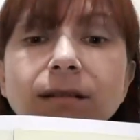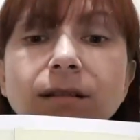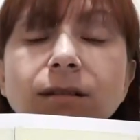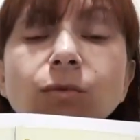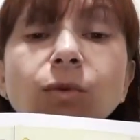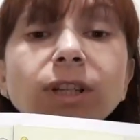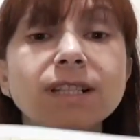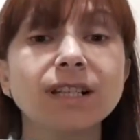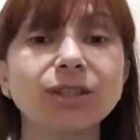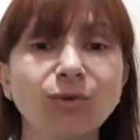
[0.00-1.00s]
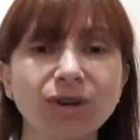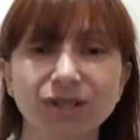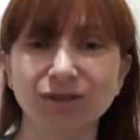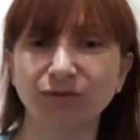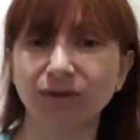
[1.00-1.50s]
So, what is a toy
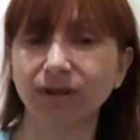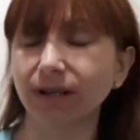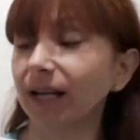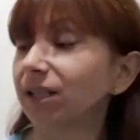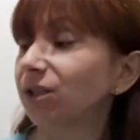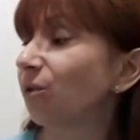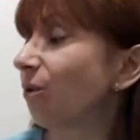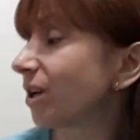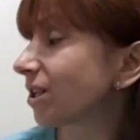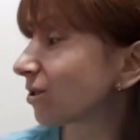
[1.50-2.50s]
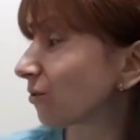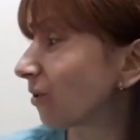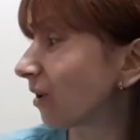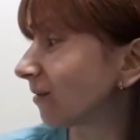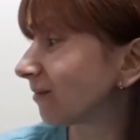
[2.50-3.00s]
store? A toy
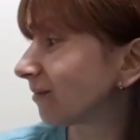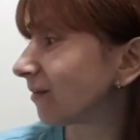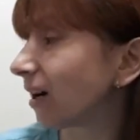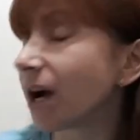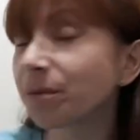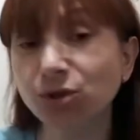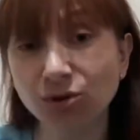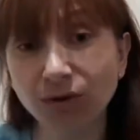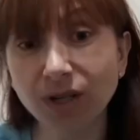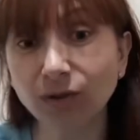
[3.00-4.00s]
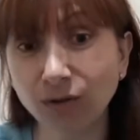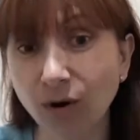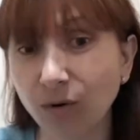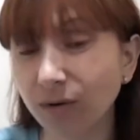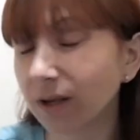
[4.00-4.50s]
store, I'm sure you
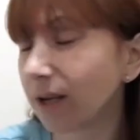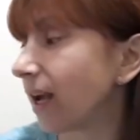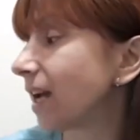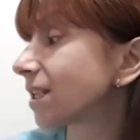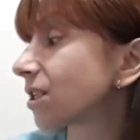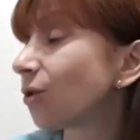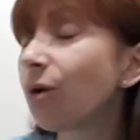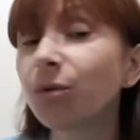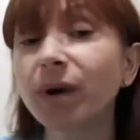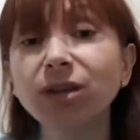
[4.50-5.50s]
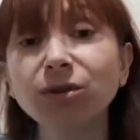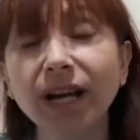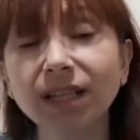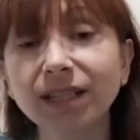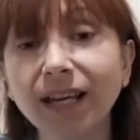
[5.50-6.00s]
know, a store where you
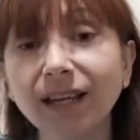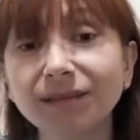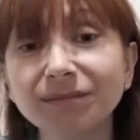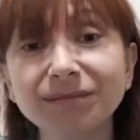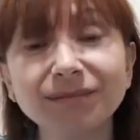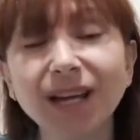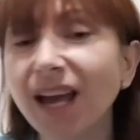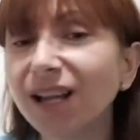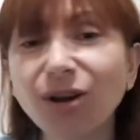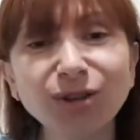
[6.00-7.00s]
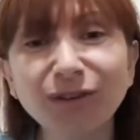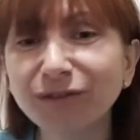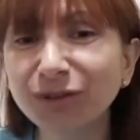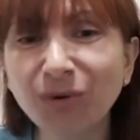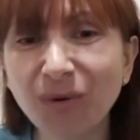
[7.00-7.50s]
can get a lot
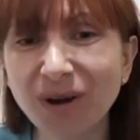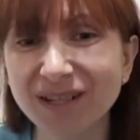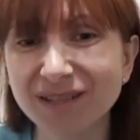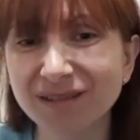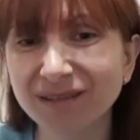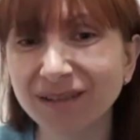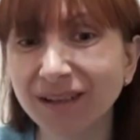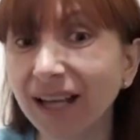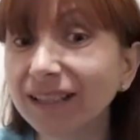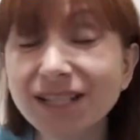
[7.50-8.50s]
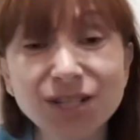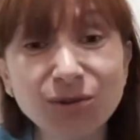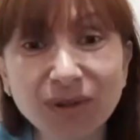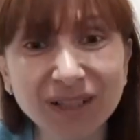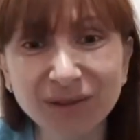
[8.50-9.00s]
of toys. At least
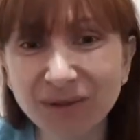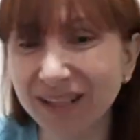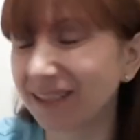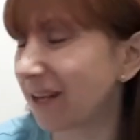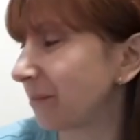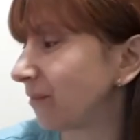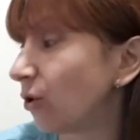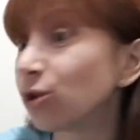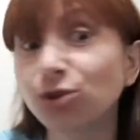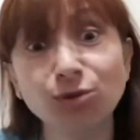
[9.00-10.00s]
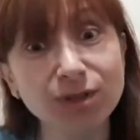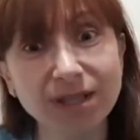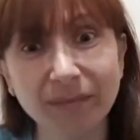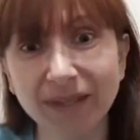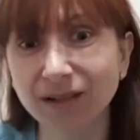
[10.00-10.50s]
you can look at them or choose
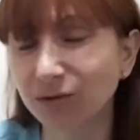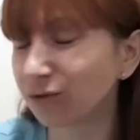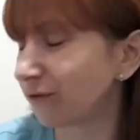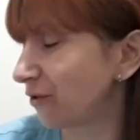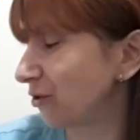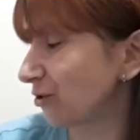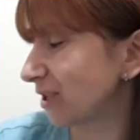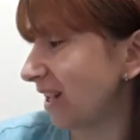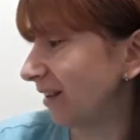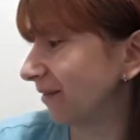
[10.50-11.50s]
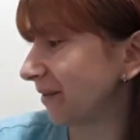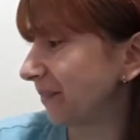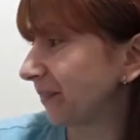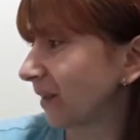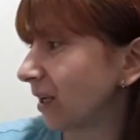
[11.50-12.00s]
something good for yourself.
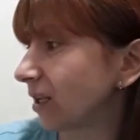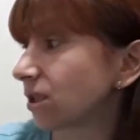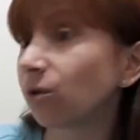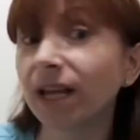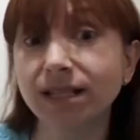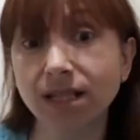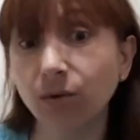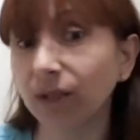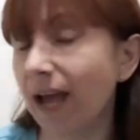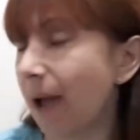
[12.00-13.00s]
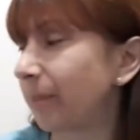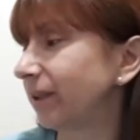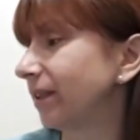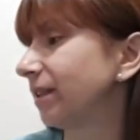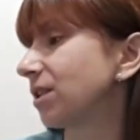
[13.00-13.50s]
So, let's see what
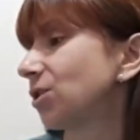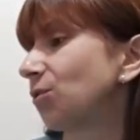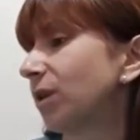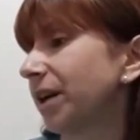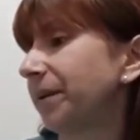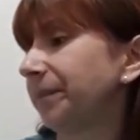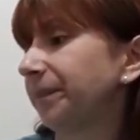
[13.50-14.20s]
happened in the story.